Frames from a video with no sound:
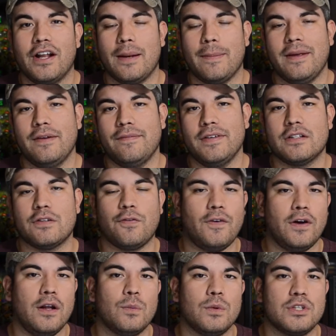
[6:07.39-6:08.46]
I mean, if it's
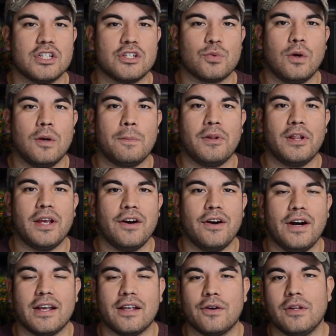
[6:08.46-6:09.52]
fun with just 1 player,
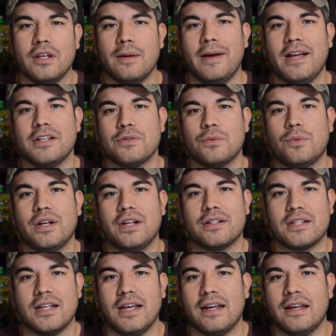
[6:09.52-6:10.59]
I can only imagine what
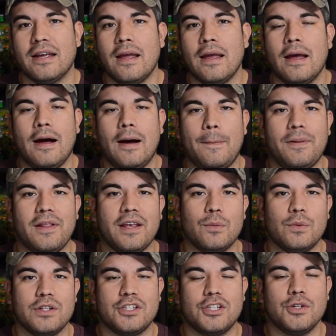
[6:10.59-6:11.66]
it's like playing
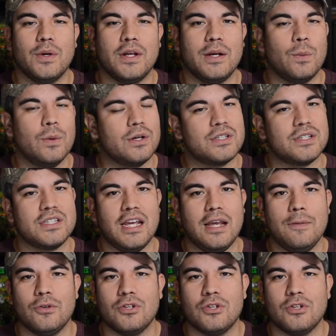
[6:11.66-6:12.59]
with 2, and it works the same.